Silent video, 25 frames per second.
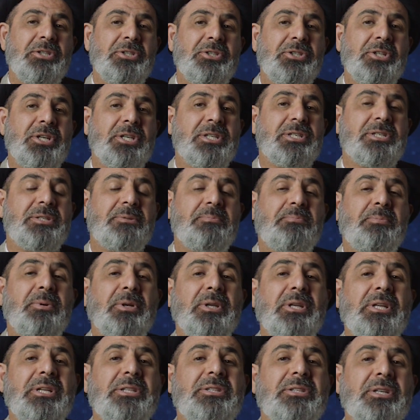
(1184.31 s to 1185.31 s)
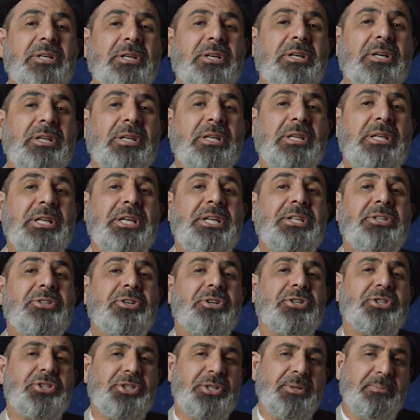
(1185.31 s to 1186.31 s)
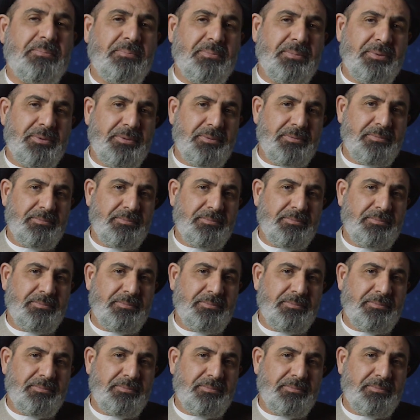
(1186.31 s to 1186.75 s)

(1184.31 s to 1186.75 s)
just political leadership,